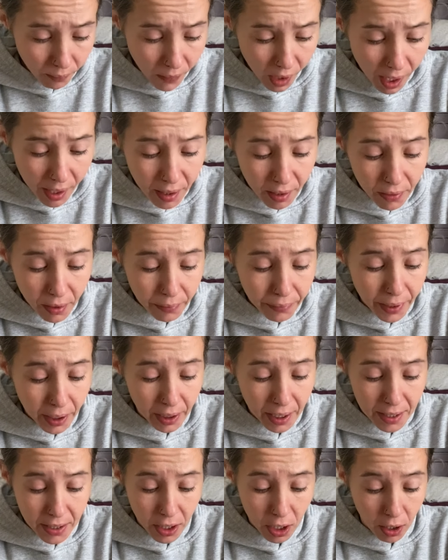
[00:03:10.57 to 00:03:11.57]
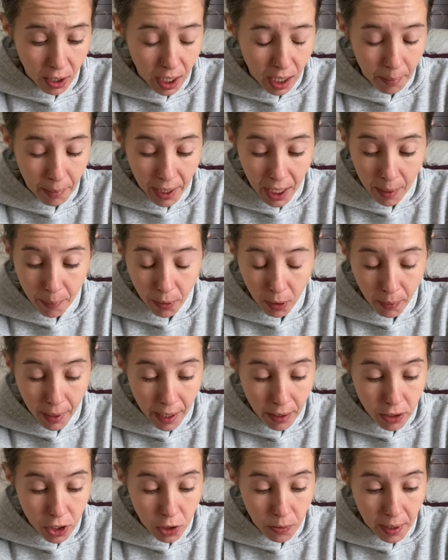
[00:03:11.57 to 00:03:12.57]
and of the feelings that are coming up
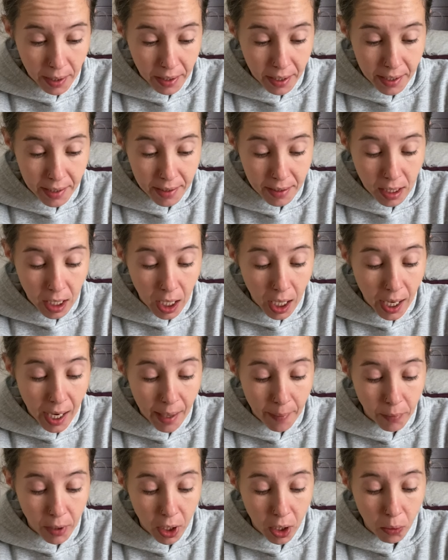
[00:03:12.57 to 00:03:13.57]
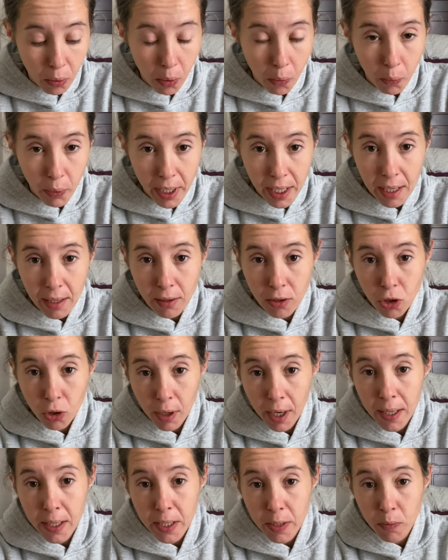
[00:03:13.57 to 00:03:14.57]
around you at this time. You know, when we
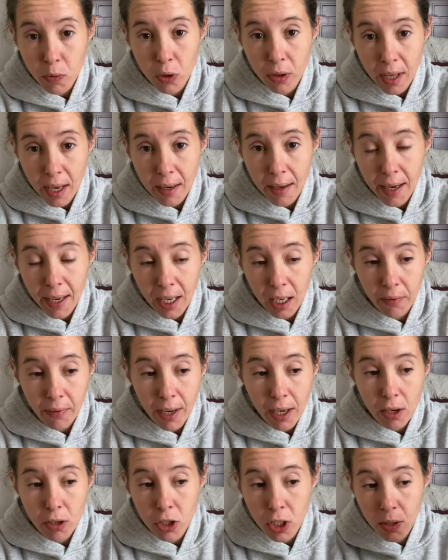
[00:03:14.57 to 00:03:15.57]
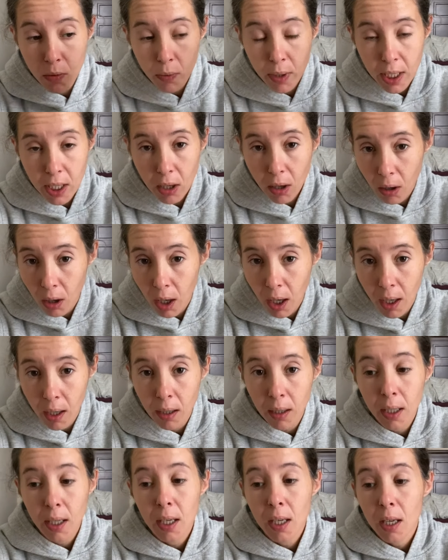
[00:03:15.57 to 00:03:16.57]
transmute that negative energy, we
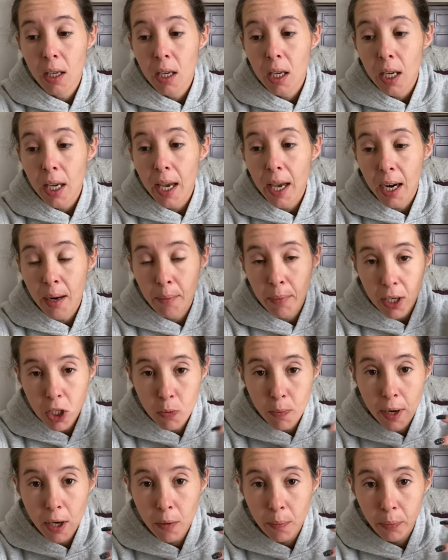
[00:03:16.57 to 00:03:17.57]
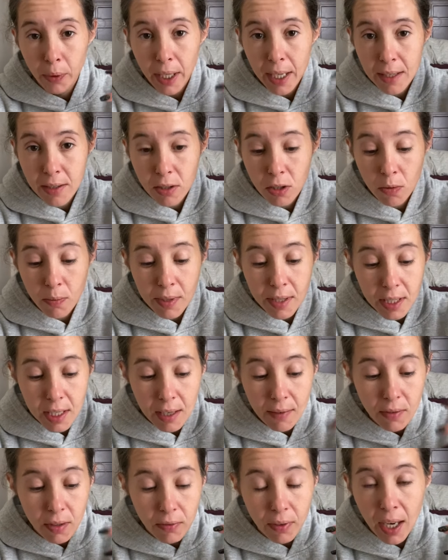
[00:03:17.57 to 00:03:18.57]
are in a much better place to
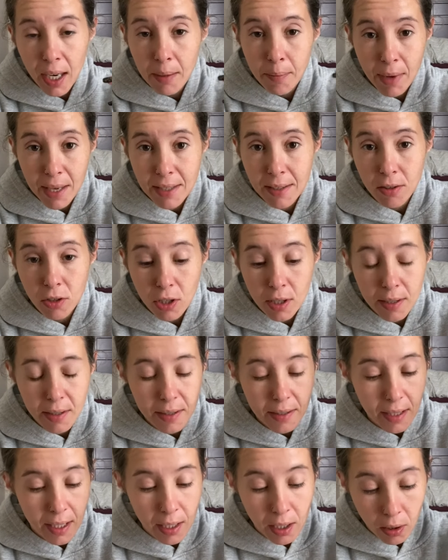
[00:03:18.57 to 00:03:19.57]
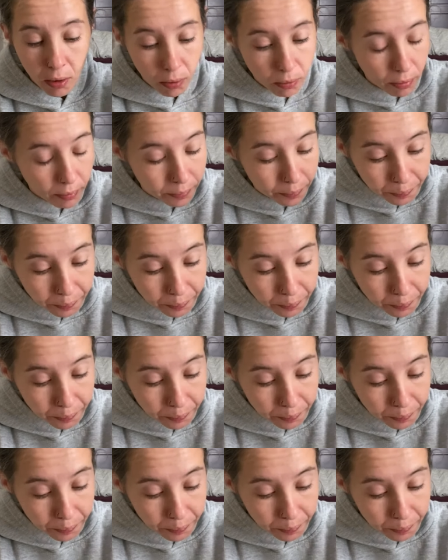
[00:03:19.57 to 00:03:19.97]
receive divine messages. I know